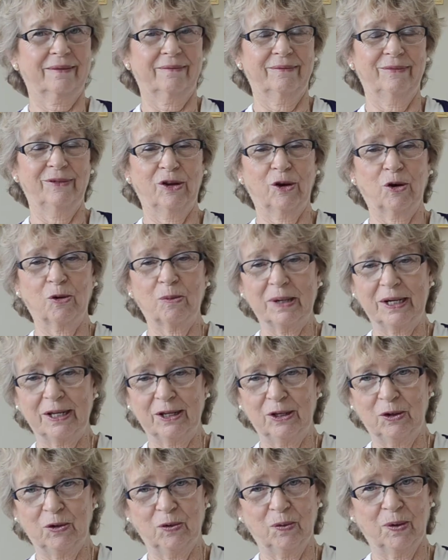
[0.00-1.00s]
Nobody
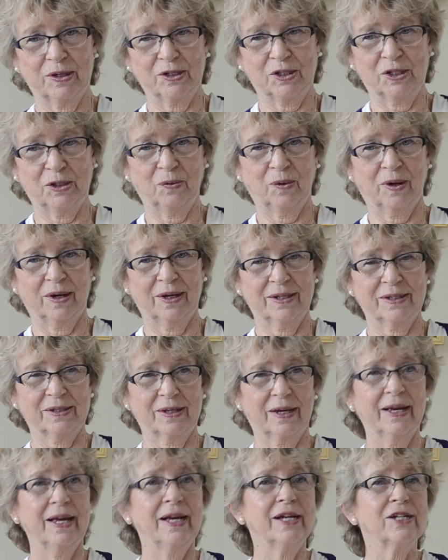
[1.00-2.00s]
knew where she was.
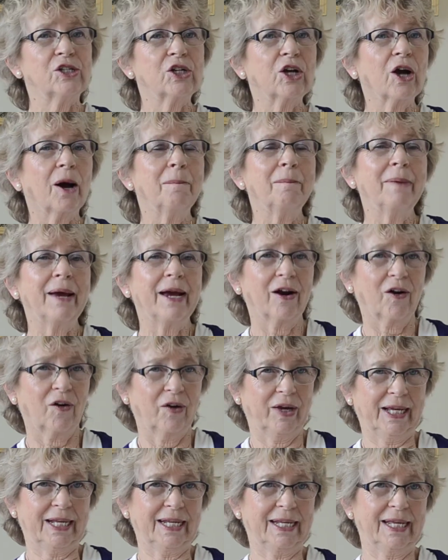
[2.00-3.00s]
She got
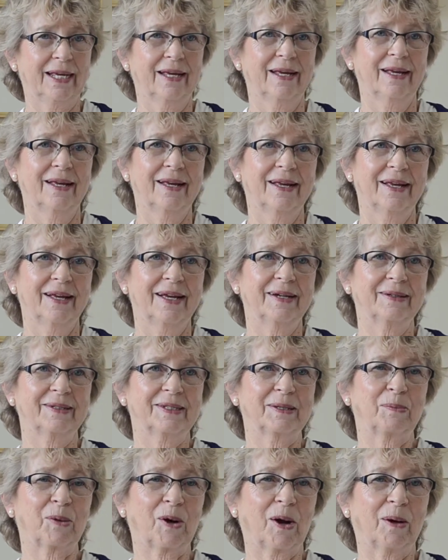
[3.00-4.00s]
married, is
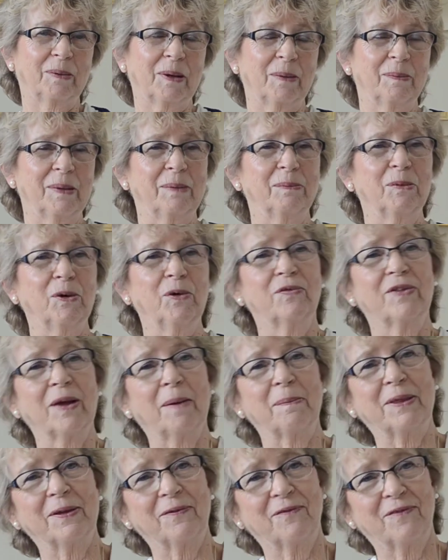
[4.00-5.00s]
the problem, and moved
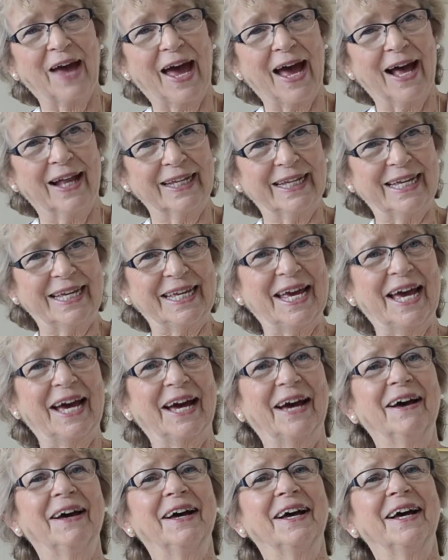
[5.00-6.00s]
up the valley. Yeah.